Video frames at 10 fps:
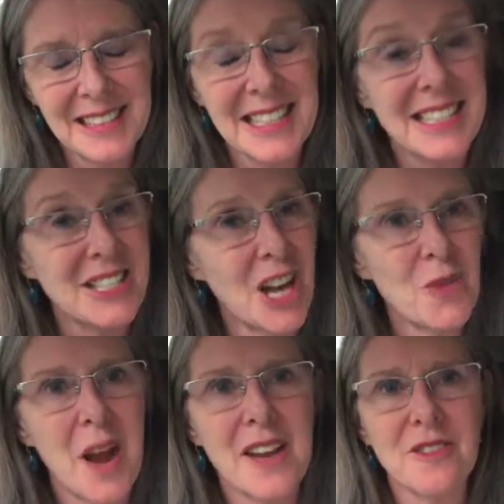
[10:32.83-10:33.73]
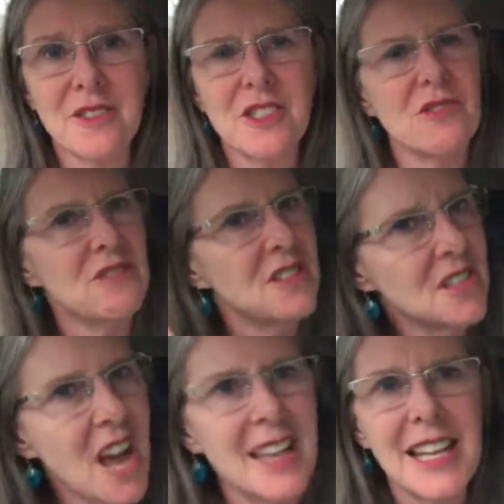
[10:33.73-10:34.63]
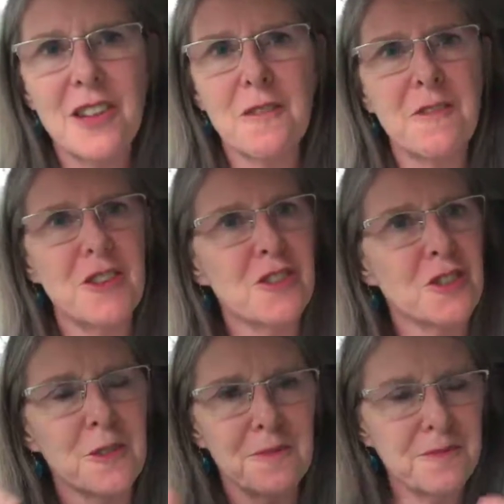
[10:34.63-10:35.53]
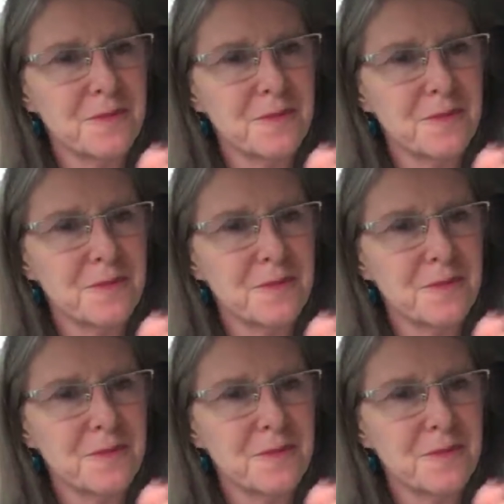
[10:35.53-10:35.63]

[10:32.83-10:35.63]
This is Donna Reiners. Do not let your future